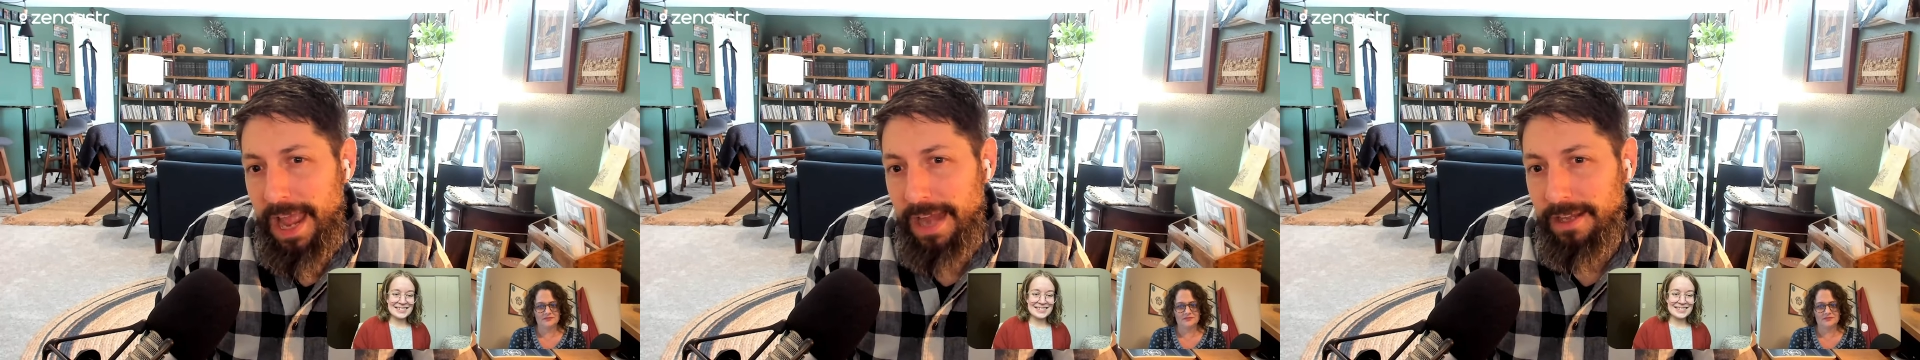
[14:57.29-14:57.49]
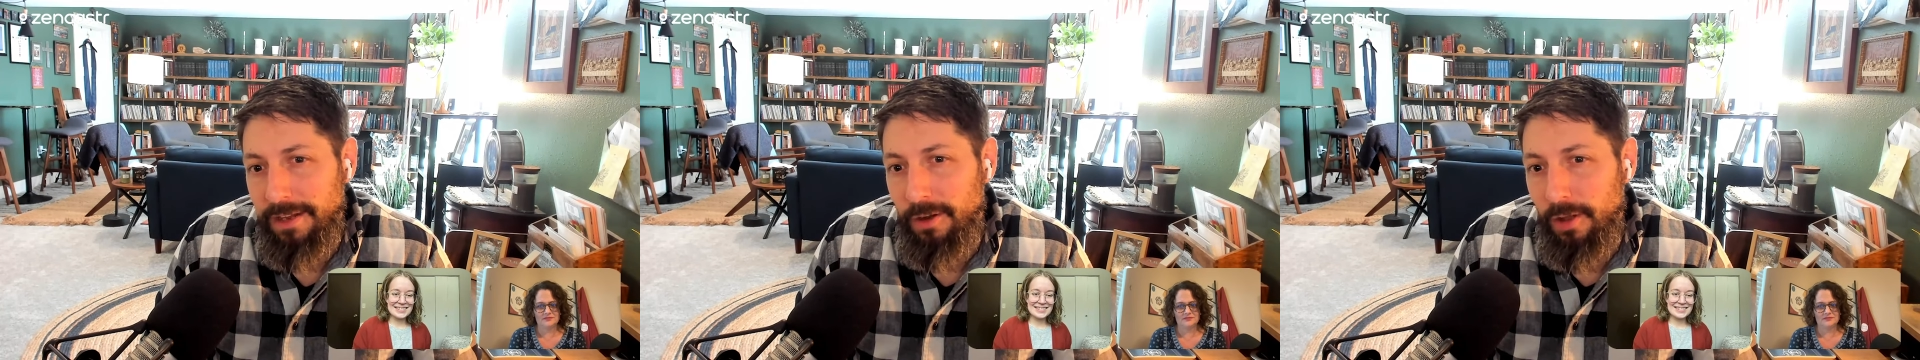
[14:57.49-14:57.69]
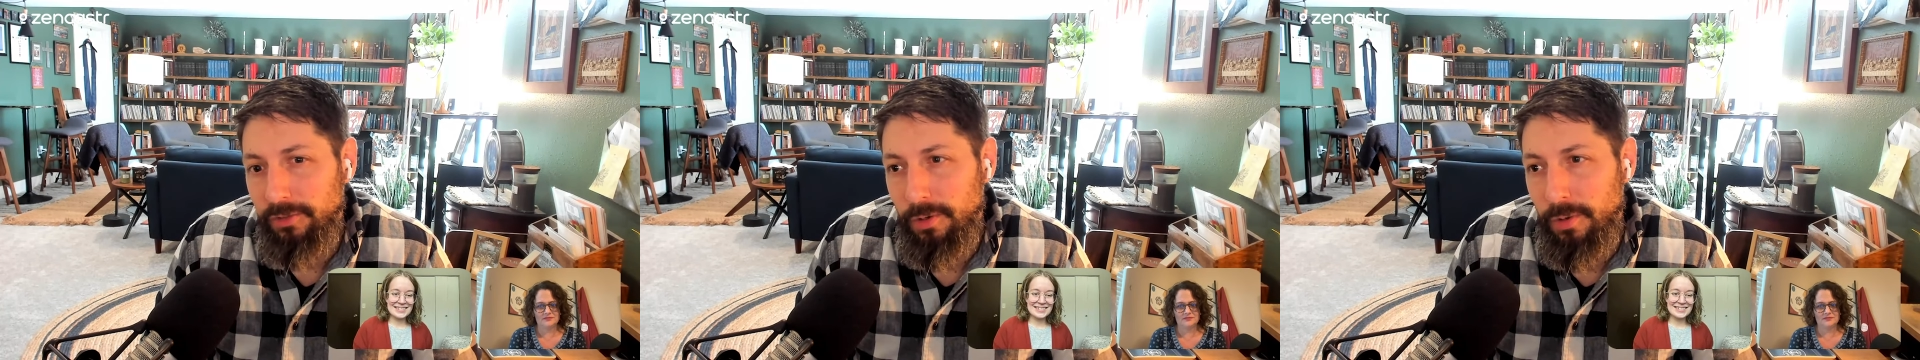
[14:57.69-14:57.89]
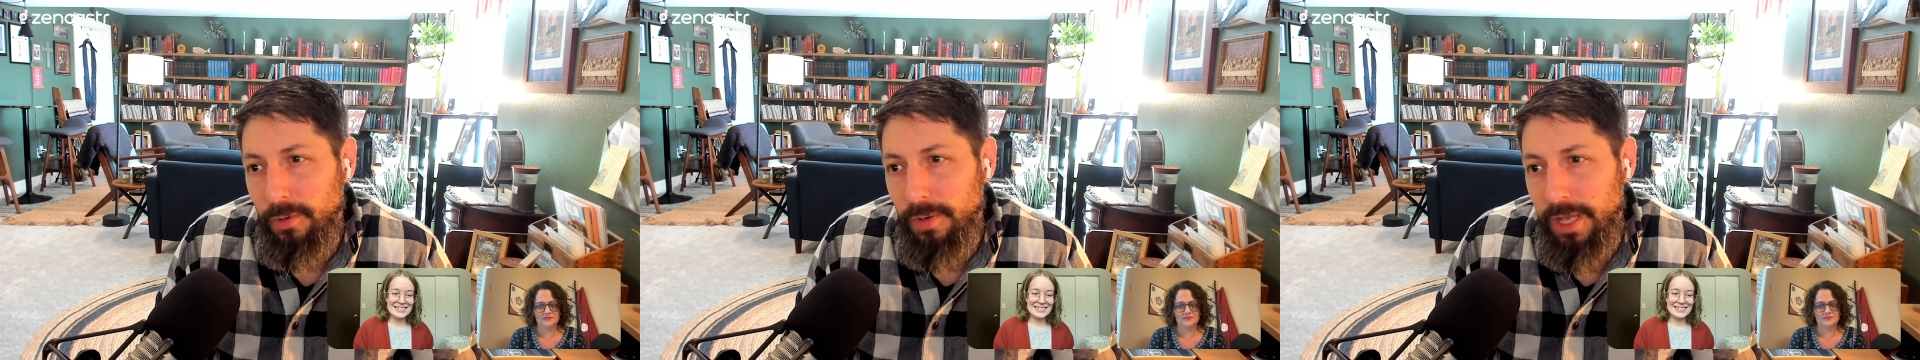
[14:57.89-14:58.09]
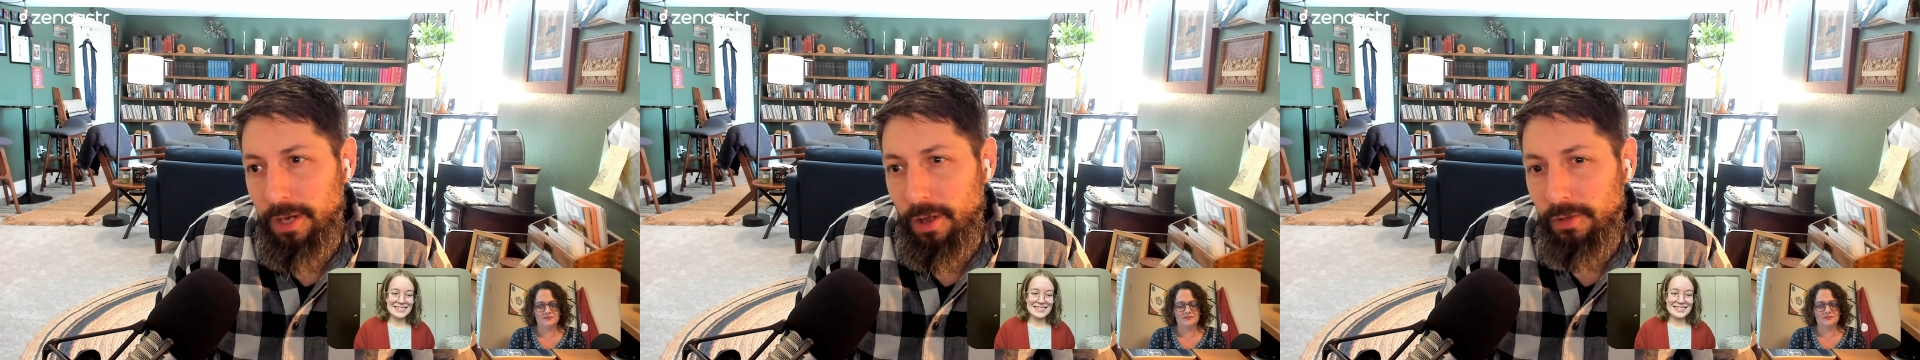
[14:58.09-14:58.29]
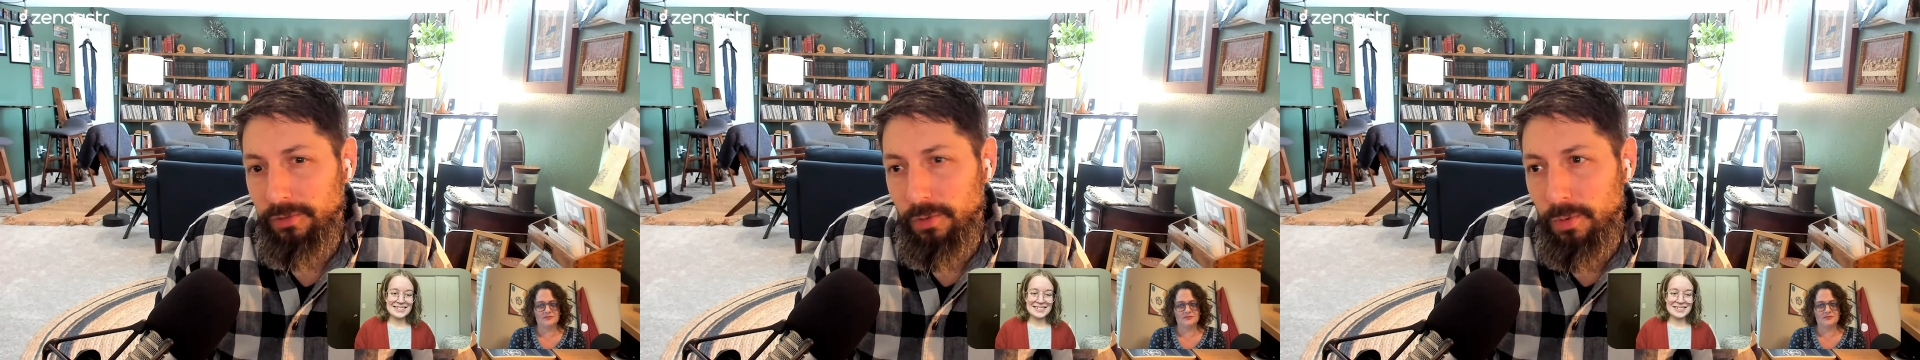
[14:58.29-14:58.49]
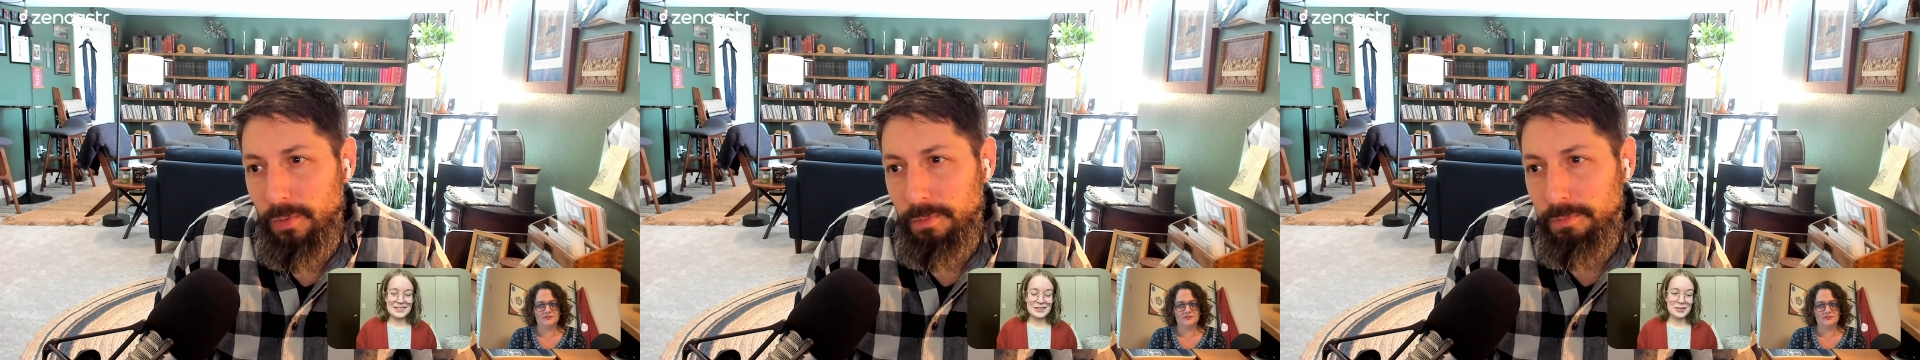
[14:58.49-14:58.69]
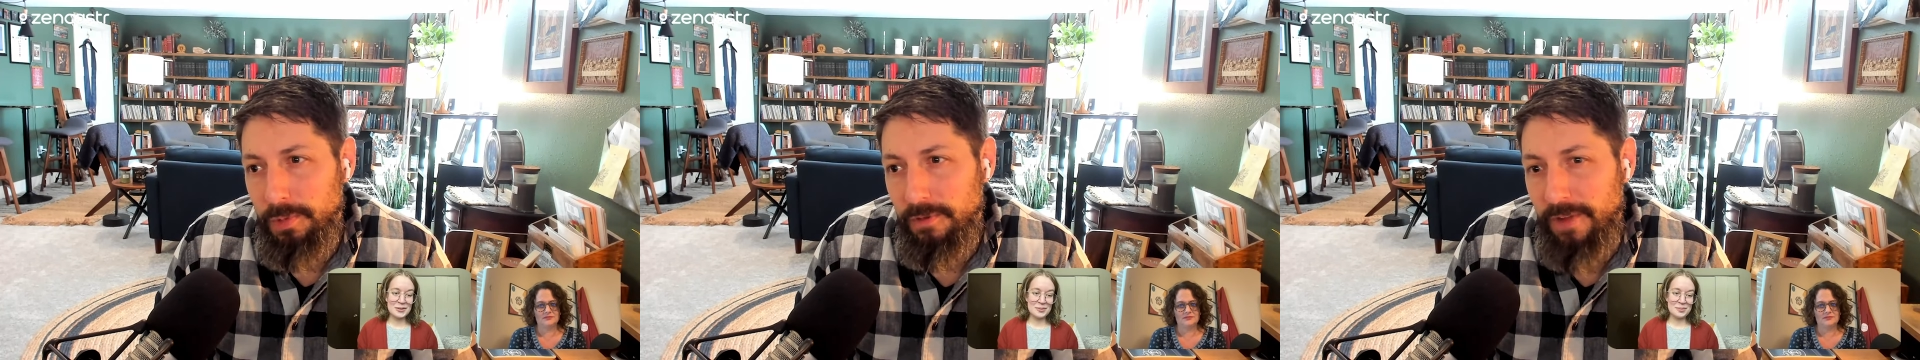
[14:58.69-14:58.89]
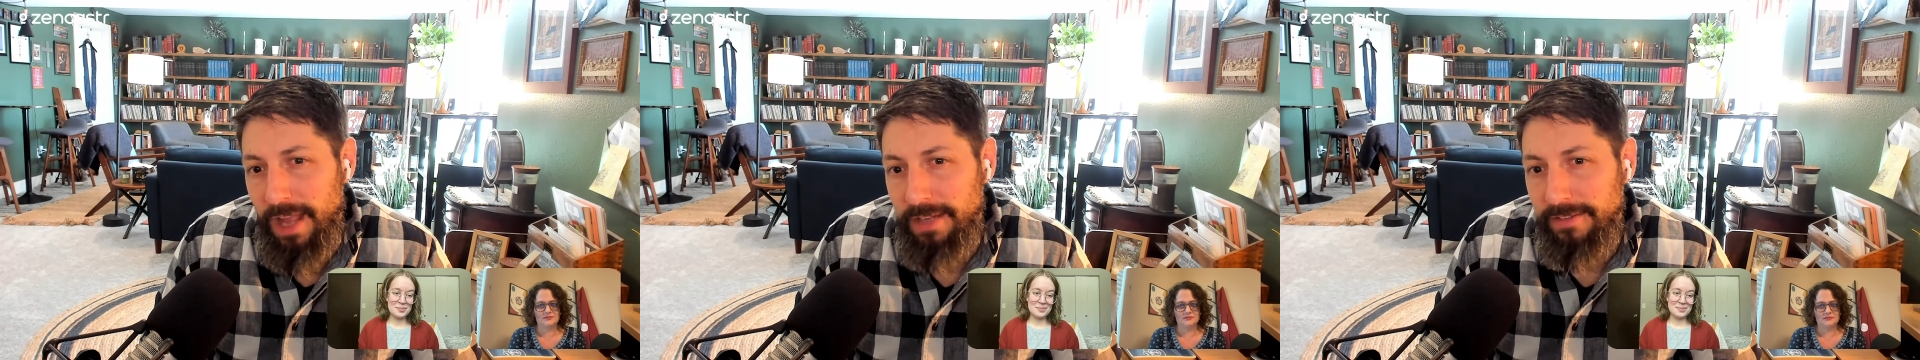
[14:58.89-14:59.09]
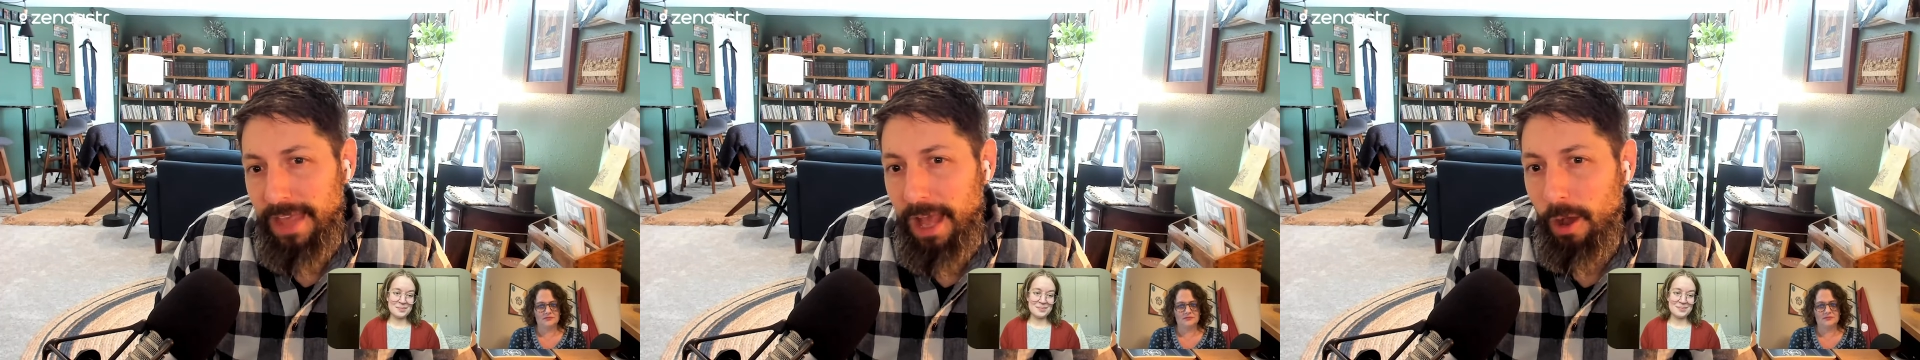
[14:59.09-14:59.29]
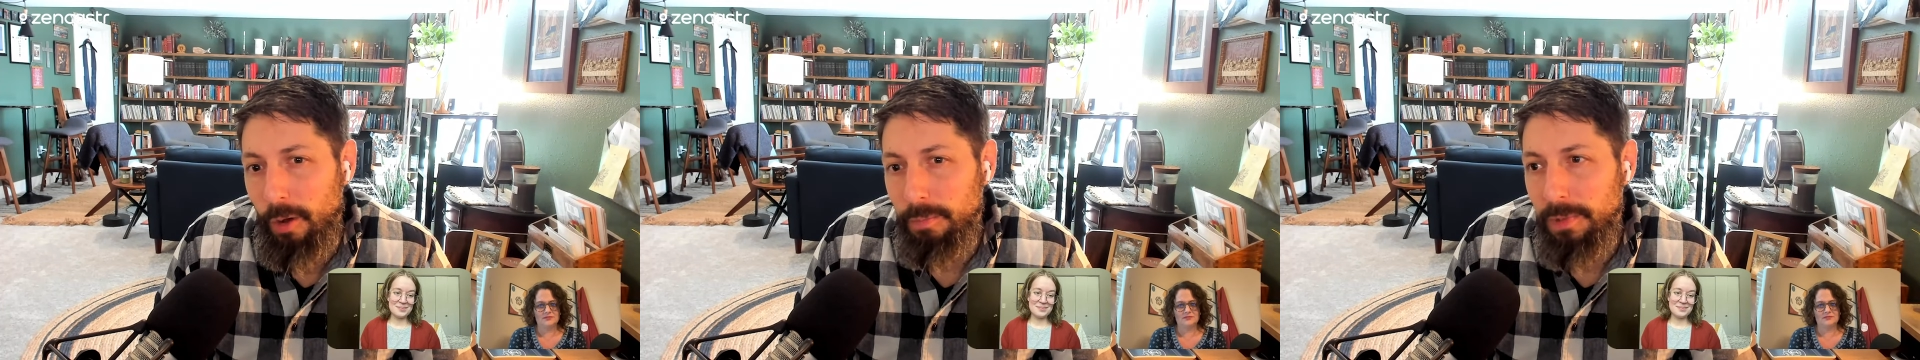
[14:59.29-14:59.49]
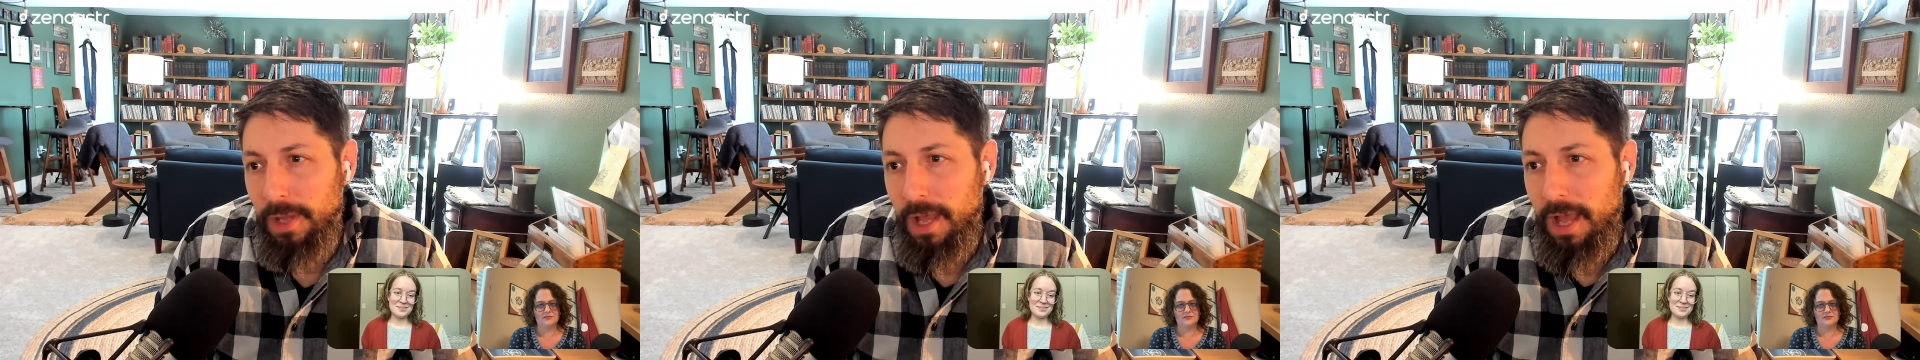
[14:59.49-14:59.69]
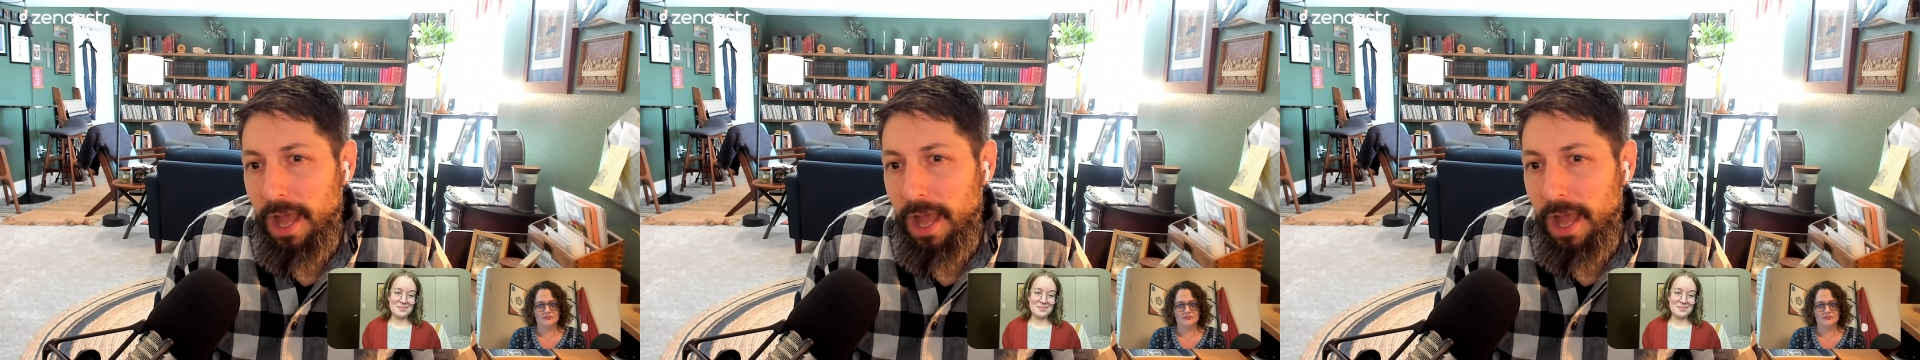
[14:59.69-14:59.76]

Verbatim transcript: and it also it also provides help